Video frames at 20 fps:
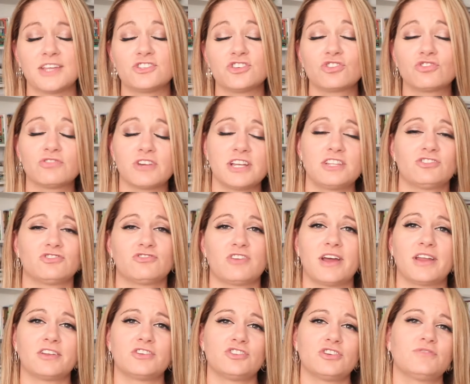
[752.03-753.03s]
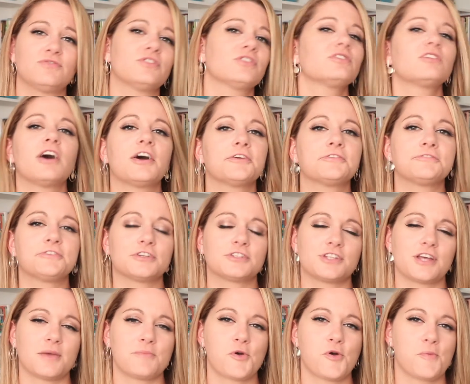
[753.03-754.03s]
It's a great strategy for a lot of
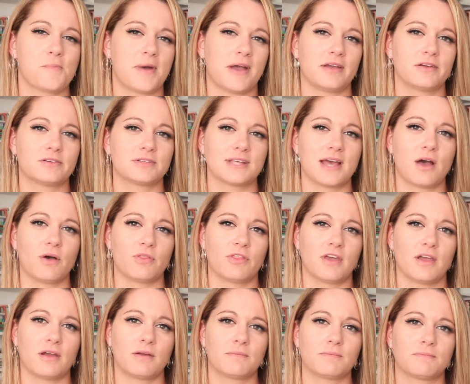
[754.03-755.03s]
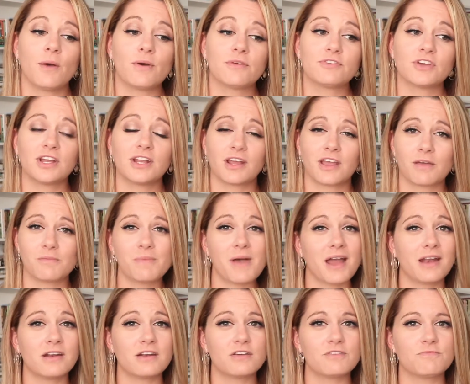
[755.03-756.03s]
first-time home buyers out there. However, in a
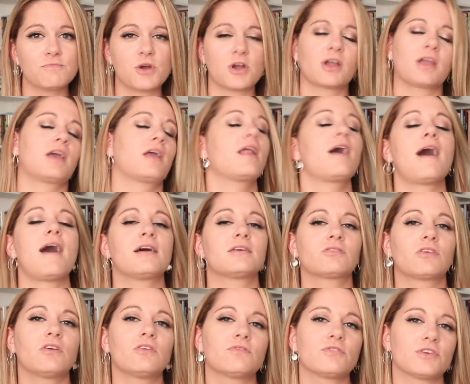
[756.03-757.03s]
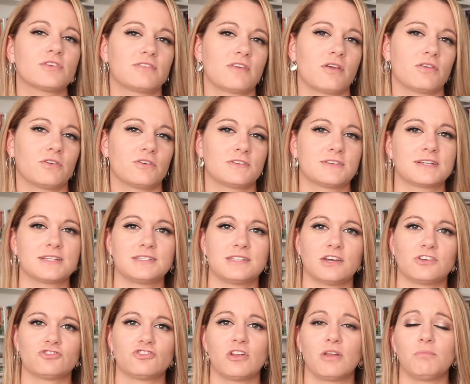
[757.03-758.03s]
competitive market, asking for a seller's
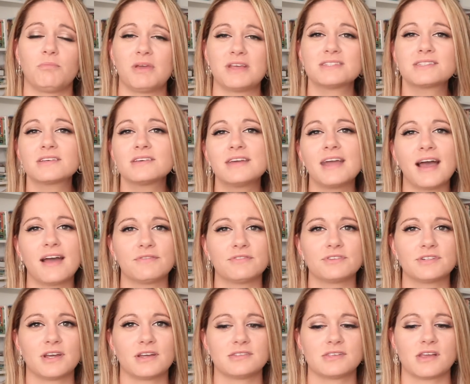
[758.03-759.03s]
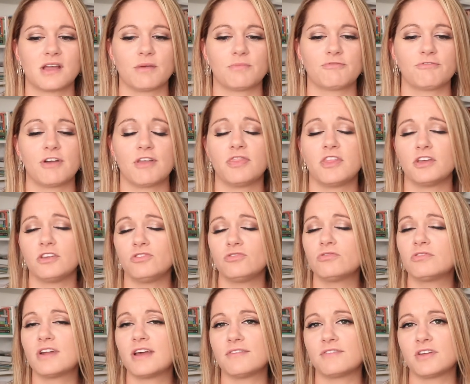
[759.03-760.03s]
concession and basically advertising upfront that you
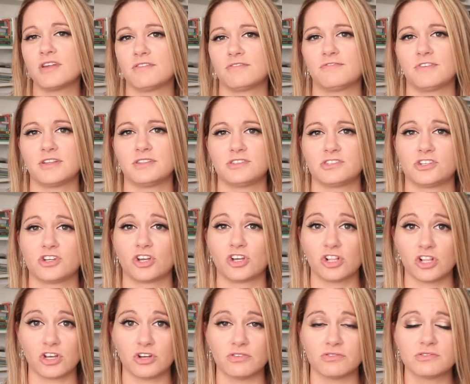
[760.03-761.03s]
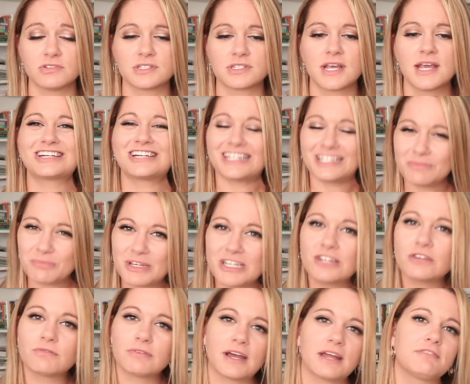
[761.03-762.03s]
don't have enough funds to close can be
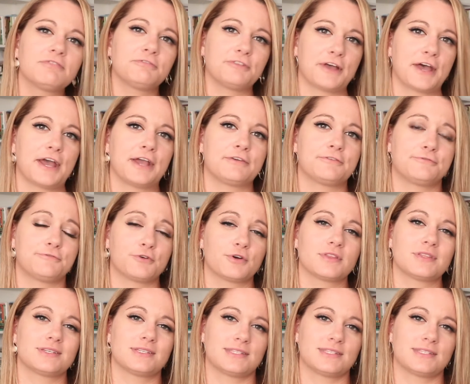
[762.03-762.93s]
a red flag for the